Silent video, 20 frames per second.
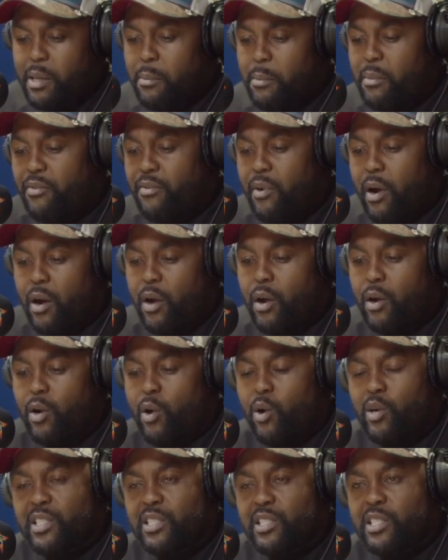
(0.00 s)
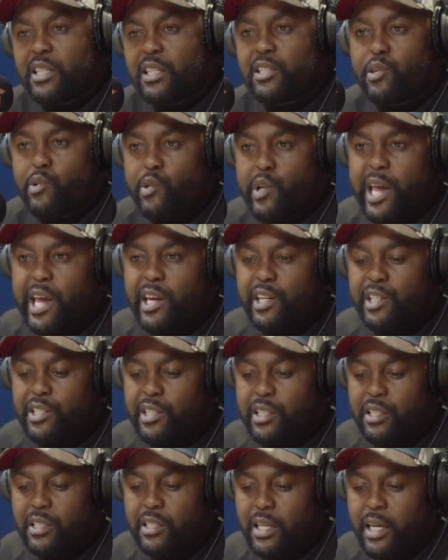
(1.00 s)
some of our content
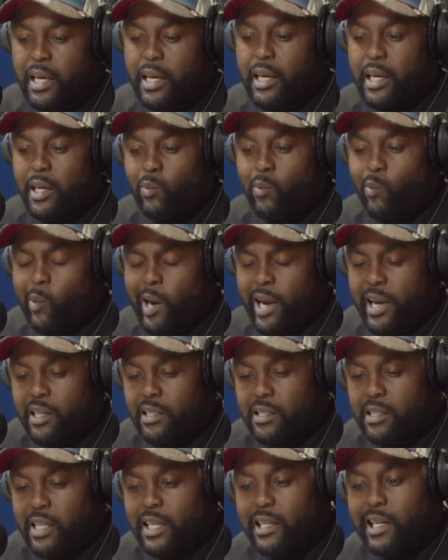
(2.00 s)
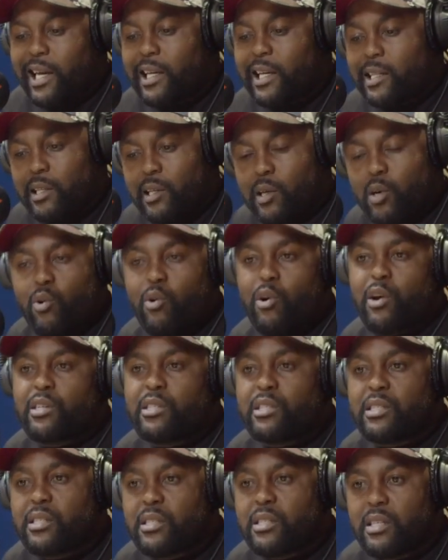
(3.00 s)
creation mm-hmm. in ways that cut
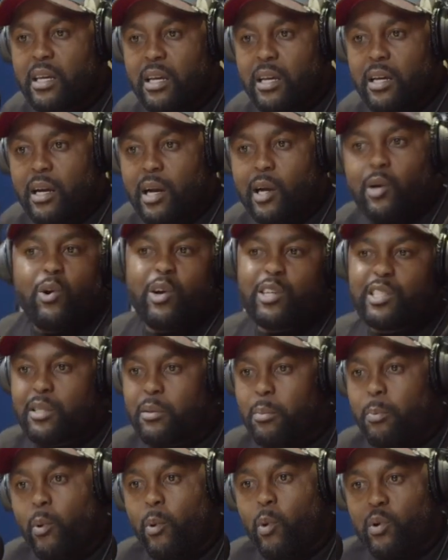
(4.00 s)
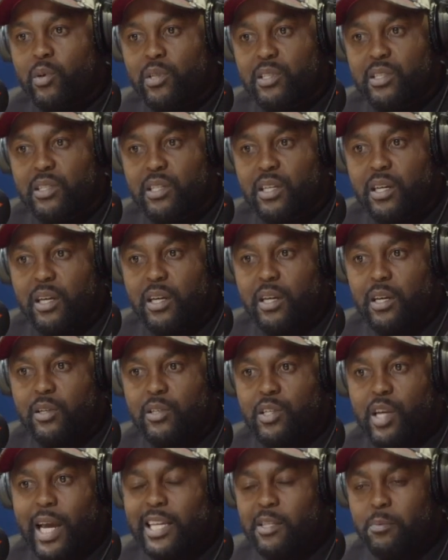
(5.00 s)
across across the board. Mm-hmm.
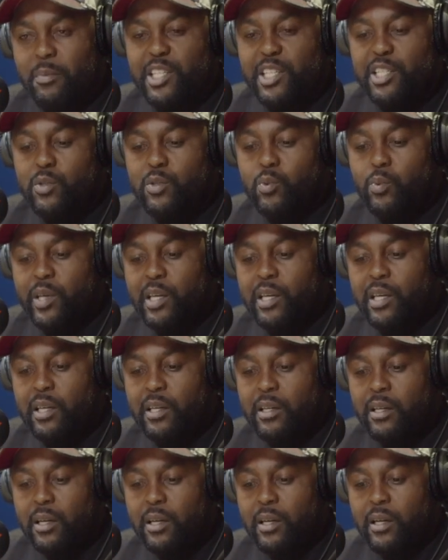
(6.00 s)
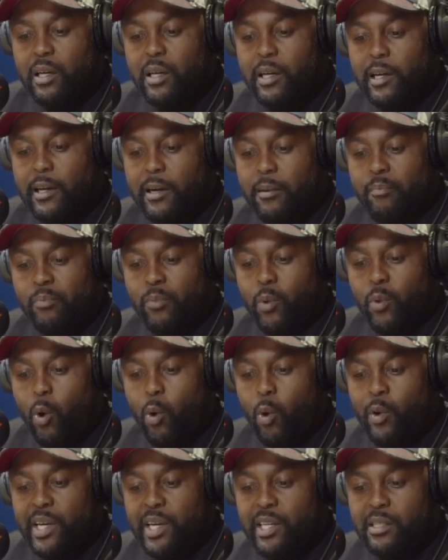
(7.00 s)
And as much as we um,
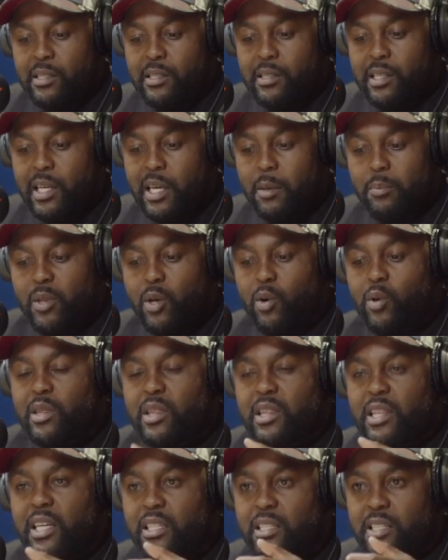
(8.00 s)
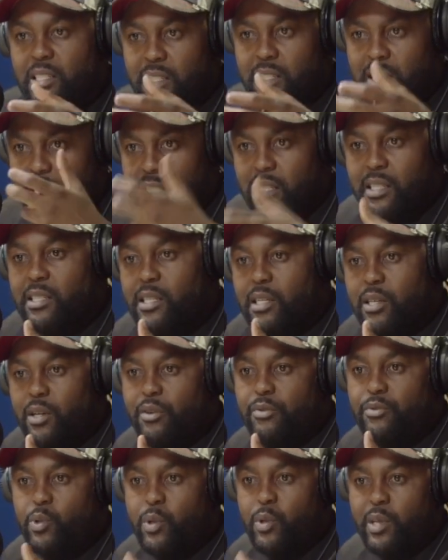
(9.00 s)
always keep the authenticity
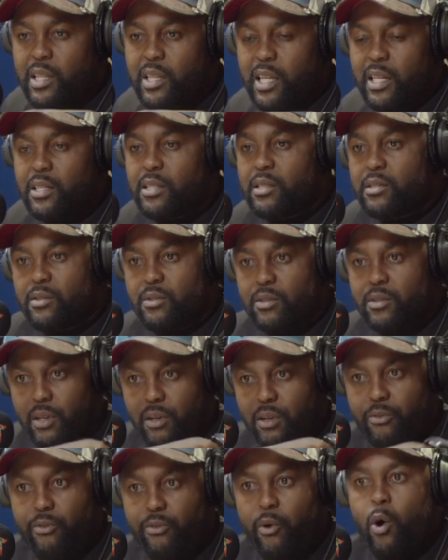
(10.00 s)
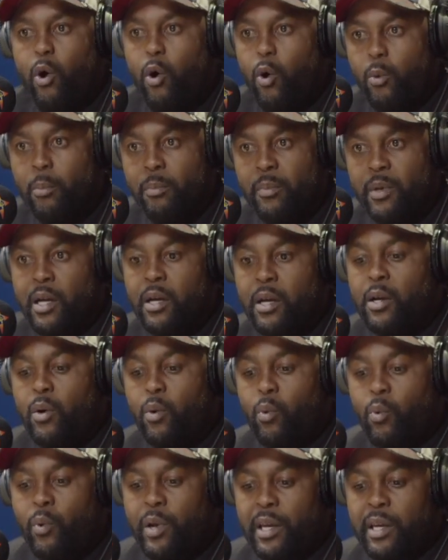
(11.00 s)
of doing things uh, for home,
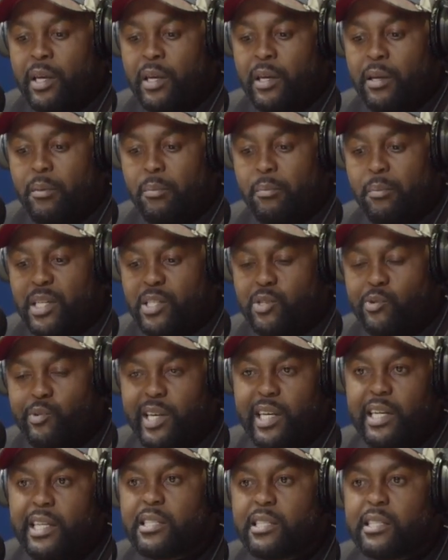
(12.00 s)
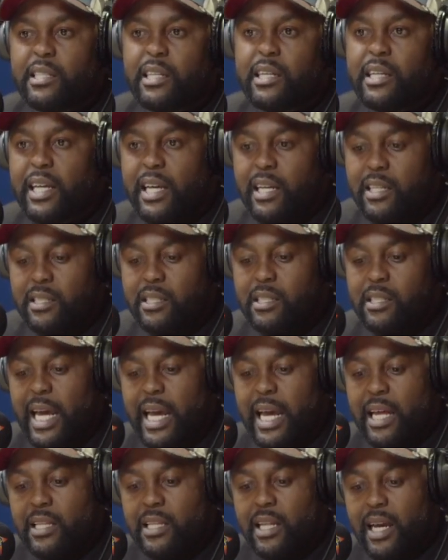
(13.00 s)
we must realistically
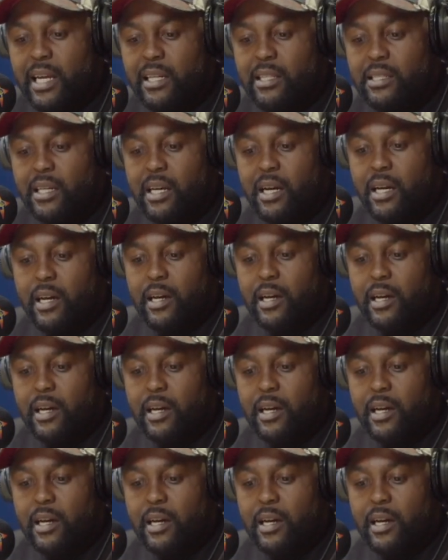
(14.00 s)
understand that.